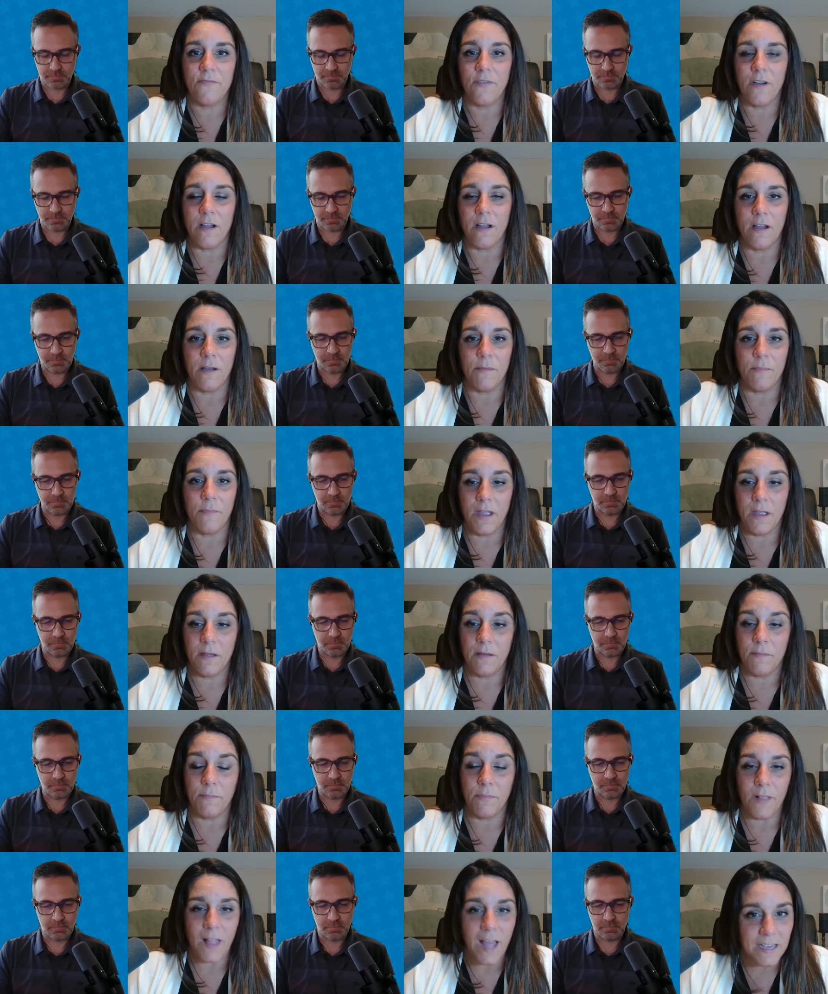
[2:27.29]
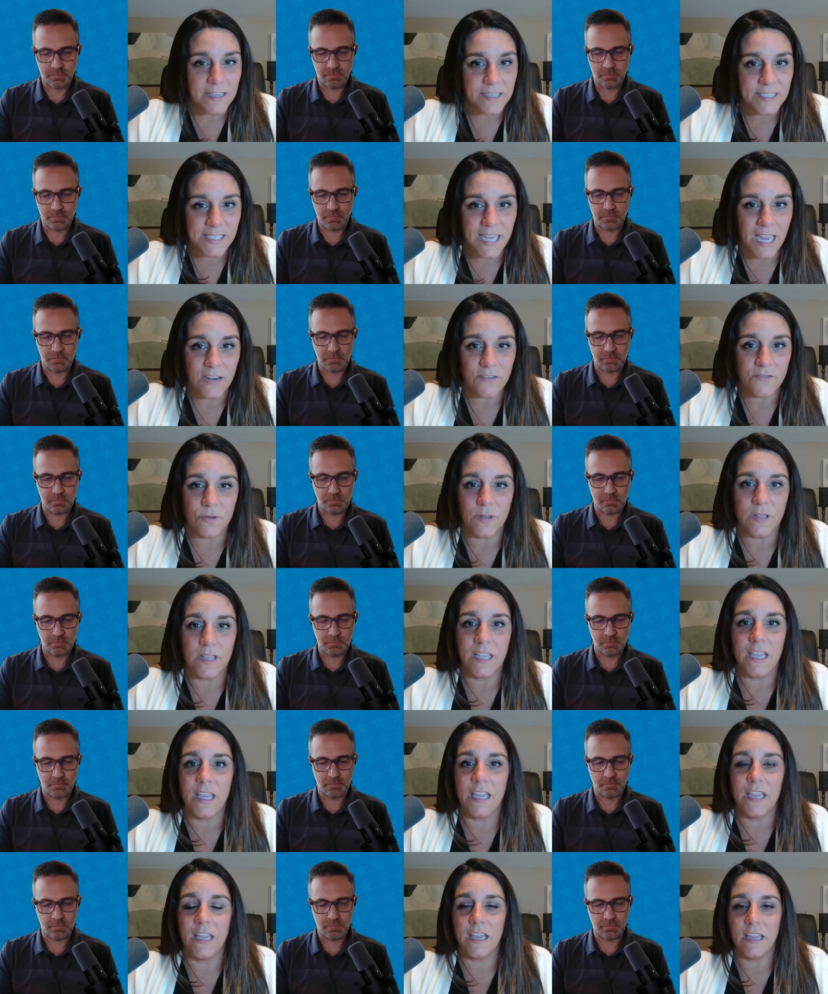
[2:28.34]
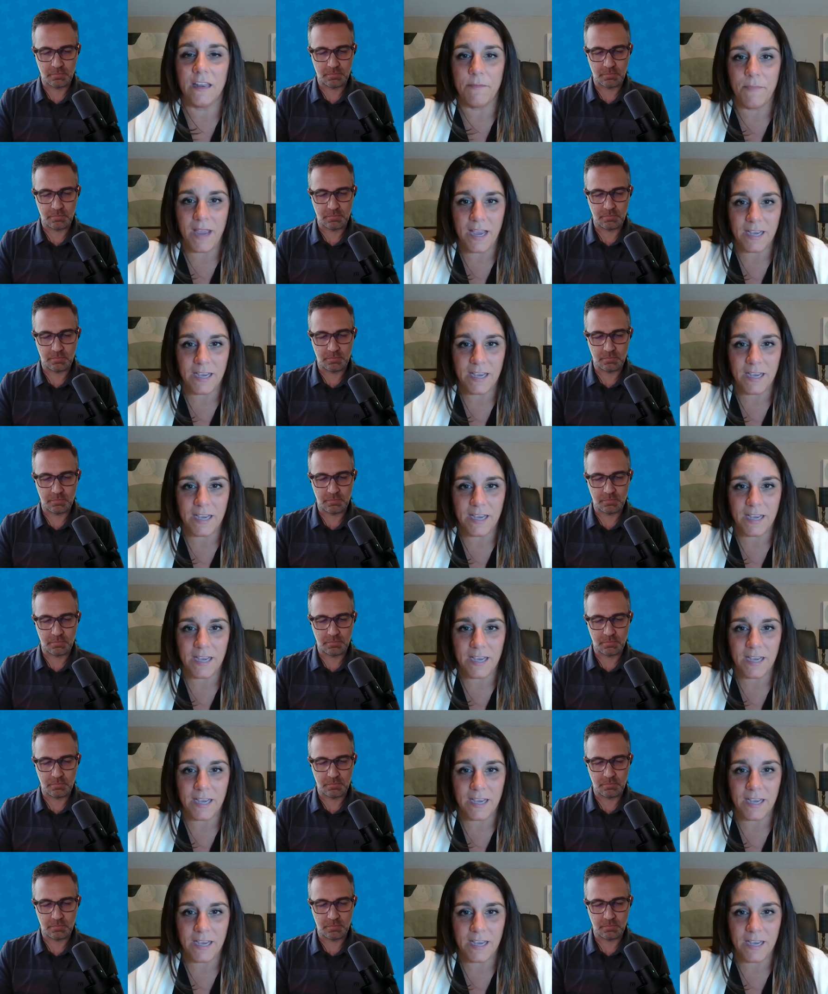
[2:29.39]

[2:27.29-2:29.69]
Speaker 1: from block scheduling and